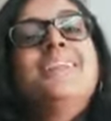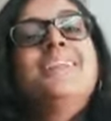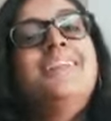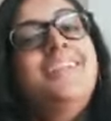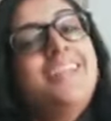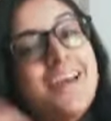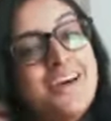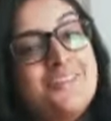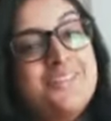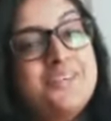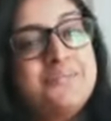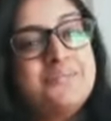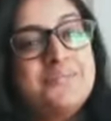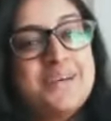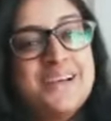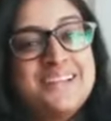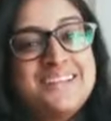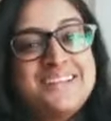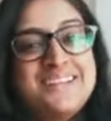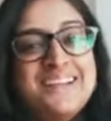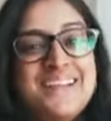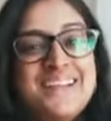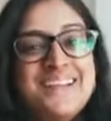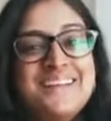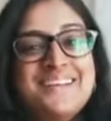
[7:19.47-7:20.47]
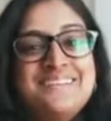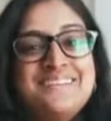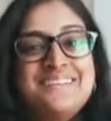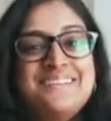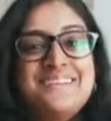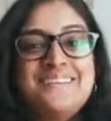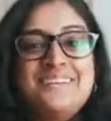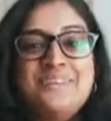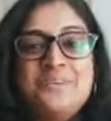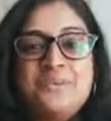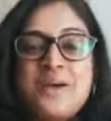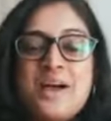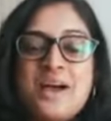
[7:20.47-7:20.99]
11 months
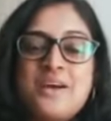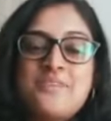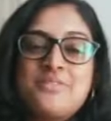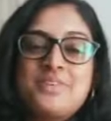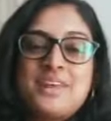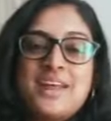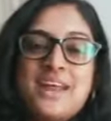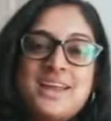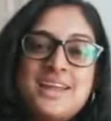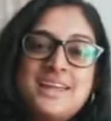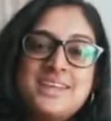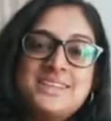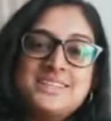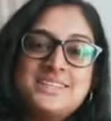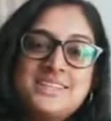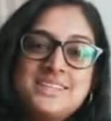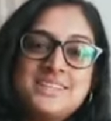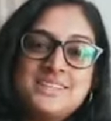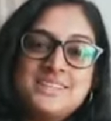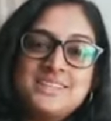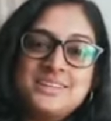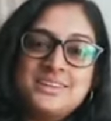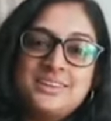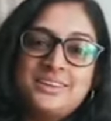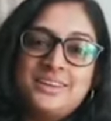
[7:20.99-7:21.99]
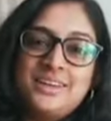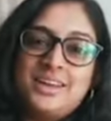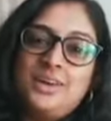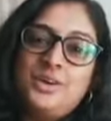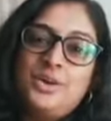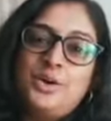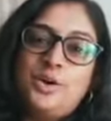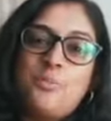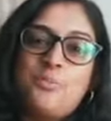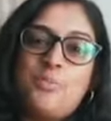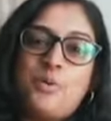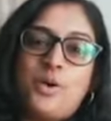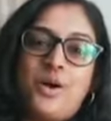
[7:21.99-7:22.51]
later, you have ready ginger in
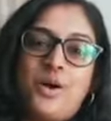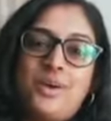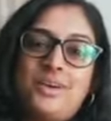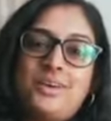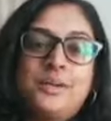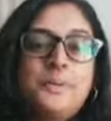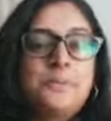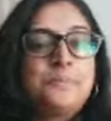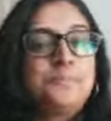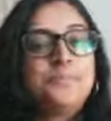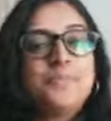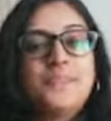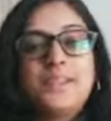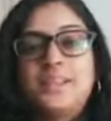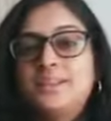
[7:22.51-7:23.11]
your pot